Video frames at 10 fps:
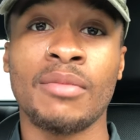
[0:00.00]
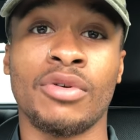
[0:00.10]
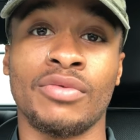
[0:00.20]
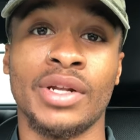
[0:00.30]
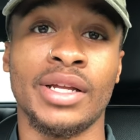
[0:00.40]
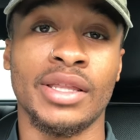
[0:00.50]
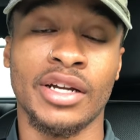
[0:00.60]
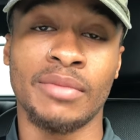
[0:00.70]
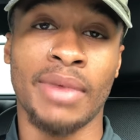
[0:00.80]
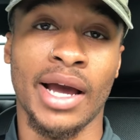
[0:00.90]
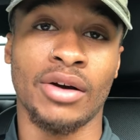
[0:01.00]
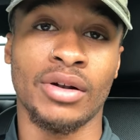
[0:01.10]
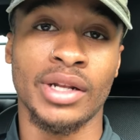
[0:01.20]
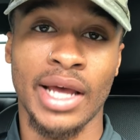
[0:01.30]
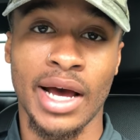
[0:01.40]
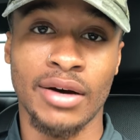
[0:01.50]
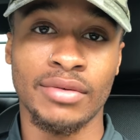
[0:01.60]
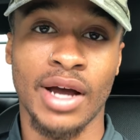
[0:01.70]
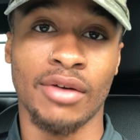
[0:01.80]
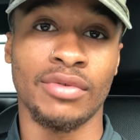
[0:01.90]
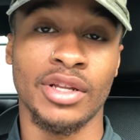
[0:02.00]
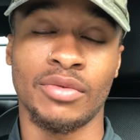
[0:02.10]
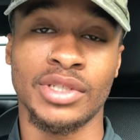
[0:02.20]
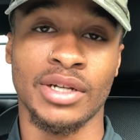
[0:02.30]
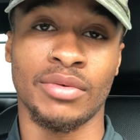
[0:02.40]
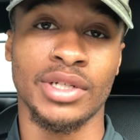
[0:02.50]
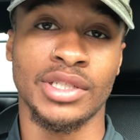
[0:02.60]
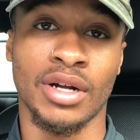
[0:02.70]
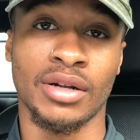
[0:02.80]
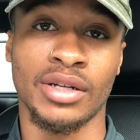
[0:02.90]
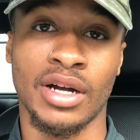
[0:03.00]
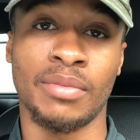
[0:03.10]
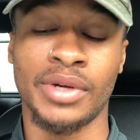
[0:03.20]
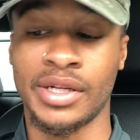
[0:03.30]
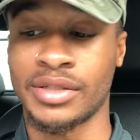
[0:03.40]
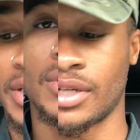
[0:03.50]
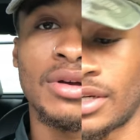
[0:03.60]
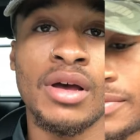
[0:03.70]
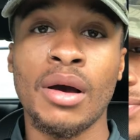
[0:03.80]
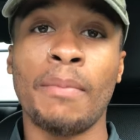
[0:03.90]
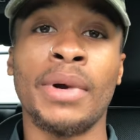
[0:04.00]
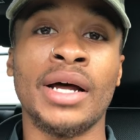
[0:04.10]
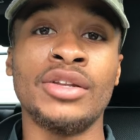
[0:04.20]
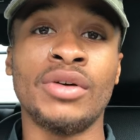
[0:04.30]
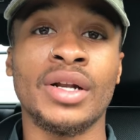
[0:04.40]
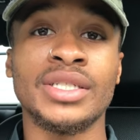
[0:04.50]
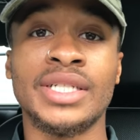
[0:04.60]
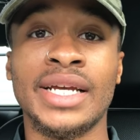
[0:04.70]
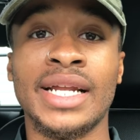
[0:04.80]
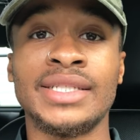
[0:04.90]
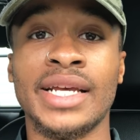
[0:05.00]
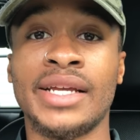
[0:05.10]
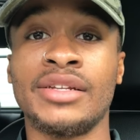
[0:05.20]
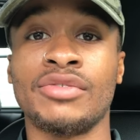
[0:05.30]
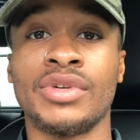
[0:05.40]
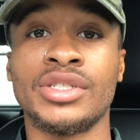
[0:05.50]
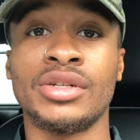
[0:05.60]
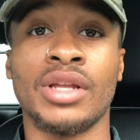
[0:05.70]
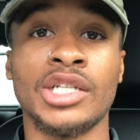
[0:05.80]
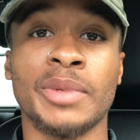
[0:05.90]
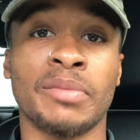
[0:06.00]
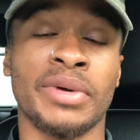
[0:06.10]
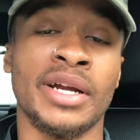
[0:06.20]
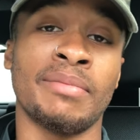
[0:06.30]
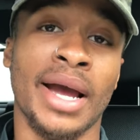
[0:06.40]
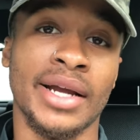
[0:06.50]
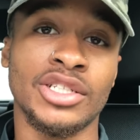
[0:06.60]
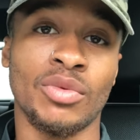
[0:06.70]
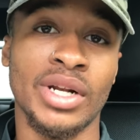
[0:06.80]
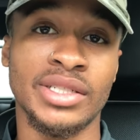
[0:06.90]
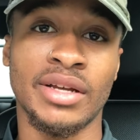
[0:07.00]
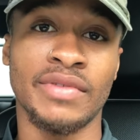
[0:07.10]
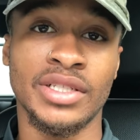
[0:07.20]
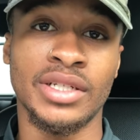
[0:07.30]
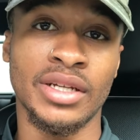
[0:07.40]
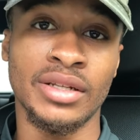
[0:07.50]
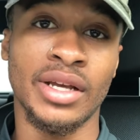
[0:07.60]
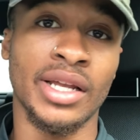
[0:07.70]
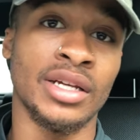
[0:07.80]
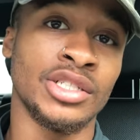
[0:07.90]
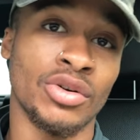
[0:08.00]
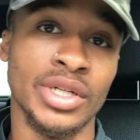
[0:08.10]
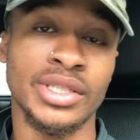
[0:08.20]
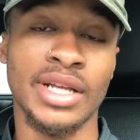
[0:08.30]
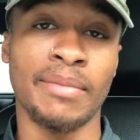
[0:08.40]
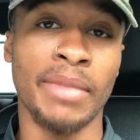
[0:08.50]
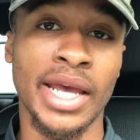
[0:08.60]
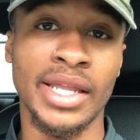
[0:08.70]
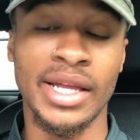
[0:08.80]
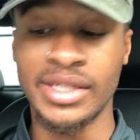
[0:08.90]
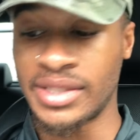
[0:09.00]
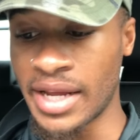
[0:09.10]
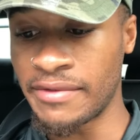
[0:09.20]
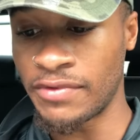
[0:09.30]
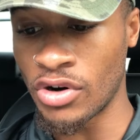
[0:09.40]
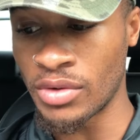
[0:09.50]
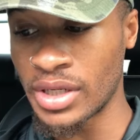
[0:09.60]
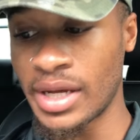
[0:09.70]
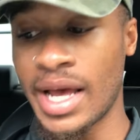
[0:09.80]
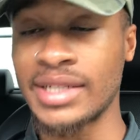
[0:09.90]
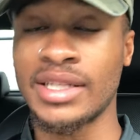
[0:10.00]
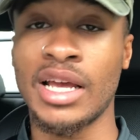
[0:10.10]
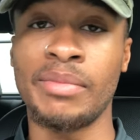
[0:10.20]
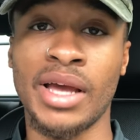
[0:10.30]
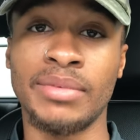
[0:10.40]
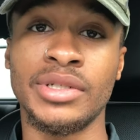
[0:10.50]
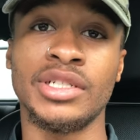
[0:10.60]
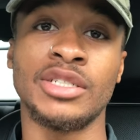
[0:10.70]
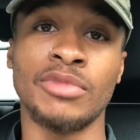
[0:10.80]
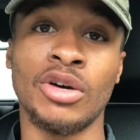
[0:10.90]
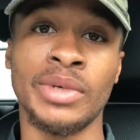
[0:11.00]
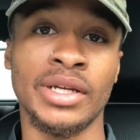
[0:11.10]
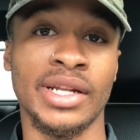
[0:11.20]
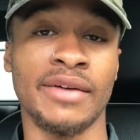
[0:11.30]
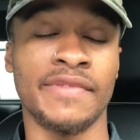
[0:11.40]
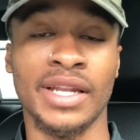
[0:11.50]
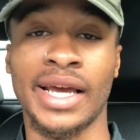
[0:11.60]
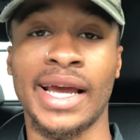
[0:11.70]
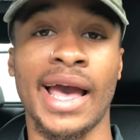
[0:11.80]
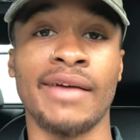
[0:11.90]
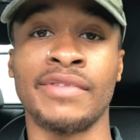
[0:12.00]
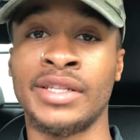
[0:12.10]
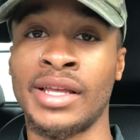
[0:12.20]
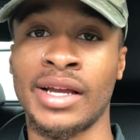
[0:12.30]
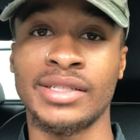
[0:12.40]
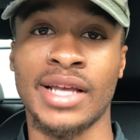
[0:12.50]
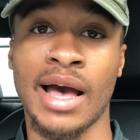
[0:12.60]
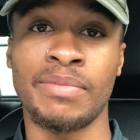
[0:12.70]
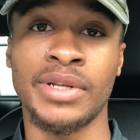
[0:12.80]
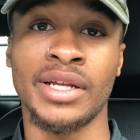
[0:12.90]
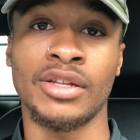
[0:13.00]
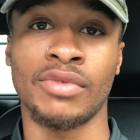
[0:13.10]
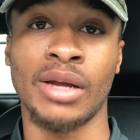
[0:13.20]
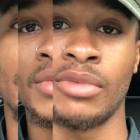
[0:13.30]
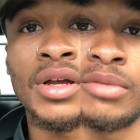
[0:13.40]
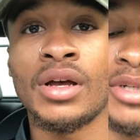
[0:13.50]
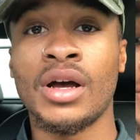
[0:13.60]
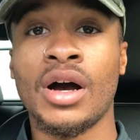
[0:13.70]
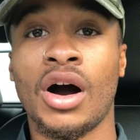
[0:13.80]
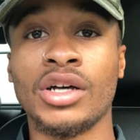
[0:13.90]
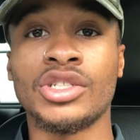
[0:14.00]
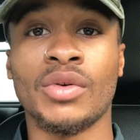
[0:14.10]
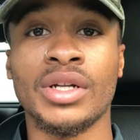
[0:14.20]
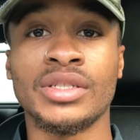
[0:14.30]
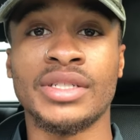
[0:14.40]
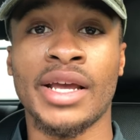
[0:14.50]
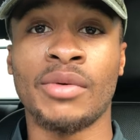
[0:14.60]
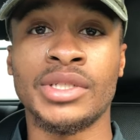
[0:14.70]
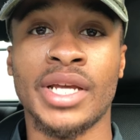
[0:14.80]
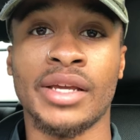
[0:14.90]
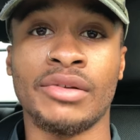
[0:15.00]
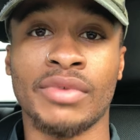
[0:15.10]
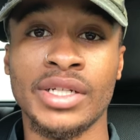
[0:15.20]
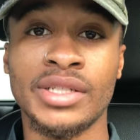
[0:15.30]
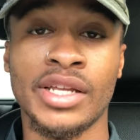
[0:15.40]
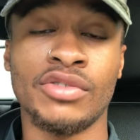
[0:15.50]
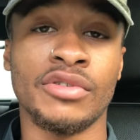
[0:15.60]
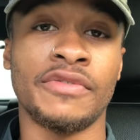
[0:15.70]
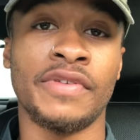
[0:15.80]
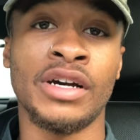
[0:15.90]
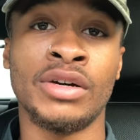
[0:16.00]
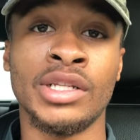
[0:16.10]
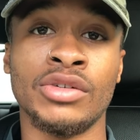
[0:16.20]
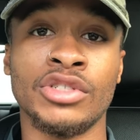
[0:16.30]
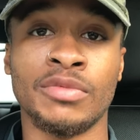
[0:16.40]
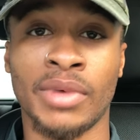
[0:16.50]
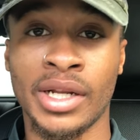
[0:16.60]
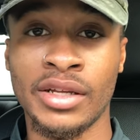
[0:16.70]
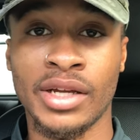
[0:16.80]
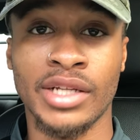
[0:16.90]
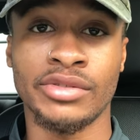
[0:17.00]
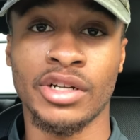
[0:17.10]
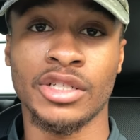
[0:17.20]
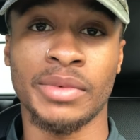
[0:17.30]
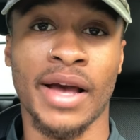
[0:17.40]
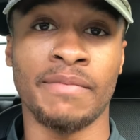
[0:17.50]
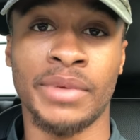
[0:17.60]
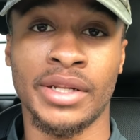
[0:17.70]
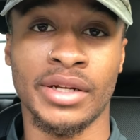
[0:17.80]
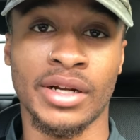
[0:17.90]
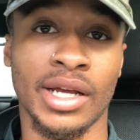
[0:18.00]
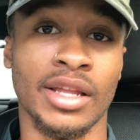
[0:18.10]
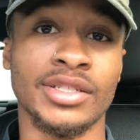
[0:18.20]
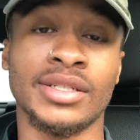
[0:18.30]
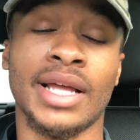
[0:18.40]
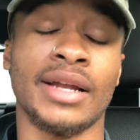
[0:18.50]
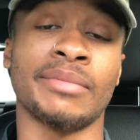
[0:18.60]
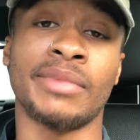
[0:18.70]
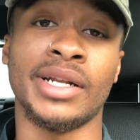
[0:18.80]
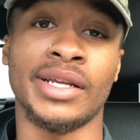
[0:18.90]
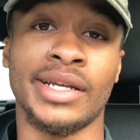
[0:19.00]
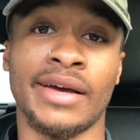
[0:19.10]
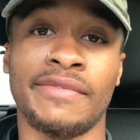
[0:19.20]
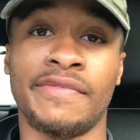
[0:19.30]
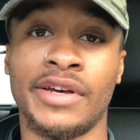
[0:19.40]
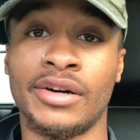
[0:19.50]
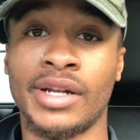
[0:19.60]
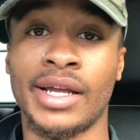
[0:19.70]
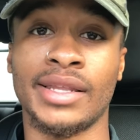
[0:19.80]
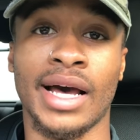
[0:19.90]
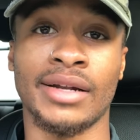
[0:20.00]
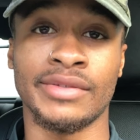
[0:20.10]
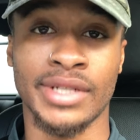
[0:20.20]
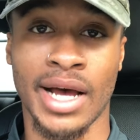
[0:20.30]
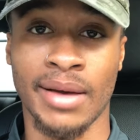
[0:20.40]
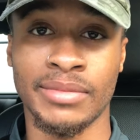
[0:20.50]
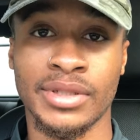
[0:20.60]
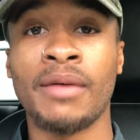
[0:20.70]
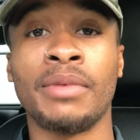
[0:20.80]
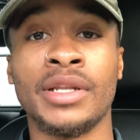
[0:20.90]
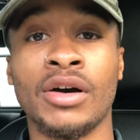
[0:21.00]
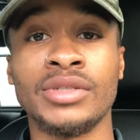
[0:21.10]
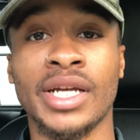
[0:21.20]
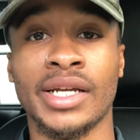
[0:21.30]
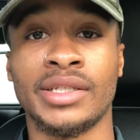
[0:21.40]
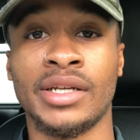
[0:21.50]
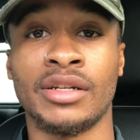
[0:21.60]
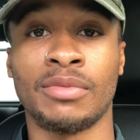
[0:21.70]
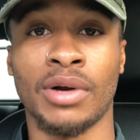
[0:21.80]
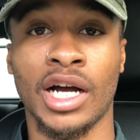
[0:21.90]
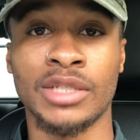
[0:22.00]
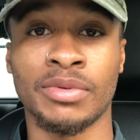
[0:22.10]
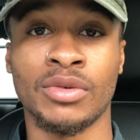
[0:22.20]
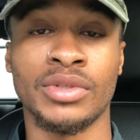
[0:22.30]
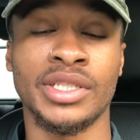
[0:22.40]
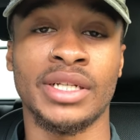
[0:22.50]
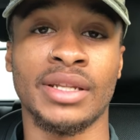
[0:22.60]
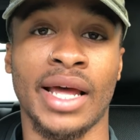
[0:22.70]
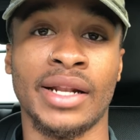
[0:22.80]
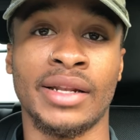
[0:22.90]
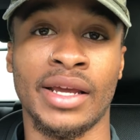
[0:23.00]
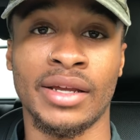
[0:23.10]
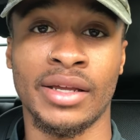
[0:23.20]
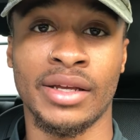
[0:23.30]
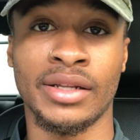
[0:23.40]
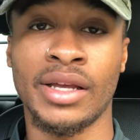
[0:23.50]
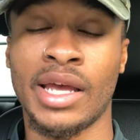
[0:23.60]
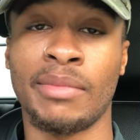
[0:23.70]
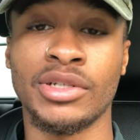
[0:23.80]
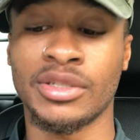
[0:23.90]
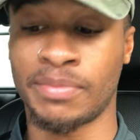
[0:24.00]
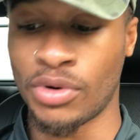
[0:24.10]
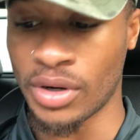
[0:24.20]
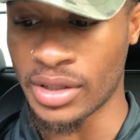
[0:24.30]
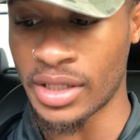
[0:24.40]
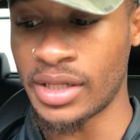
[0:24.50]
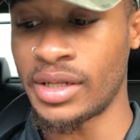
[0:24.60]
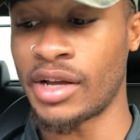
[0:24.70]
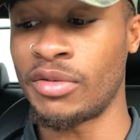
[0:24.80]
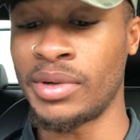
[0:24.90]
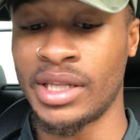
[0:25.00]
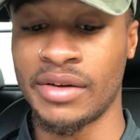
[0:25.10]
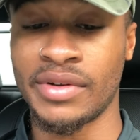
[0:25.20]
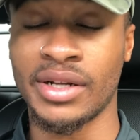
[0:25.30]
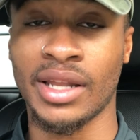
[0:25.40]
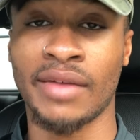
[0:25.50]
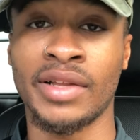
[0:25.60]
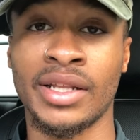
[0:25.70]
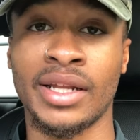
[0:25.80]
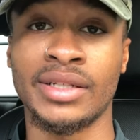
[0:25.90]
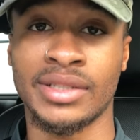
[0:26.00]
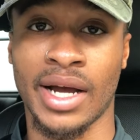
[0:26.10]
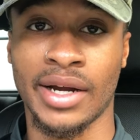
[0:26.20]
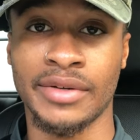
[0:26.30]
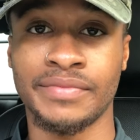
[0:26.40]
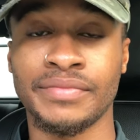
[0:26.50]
But really looking back on it now, I really wish I would have started a couple years ago. But I do understand that taking the risk to launch my brand back in 2017 and the choices I made each day forward has led me up to this moment, and I felt like everything has happened at the right moment. Also understand when taking risks that you will fail and lose money, and trust me, I've been there. I lost a lot of money and I failed a lot of times. But those that continue to prosper will see the light of day again, and most importantly, they will be living the life that they desire.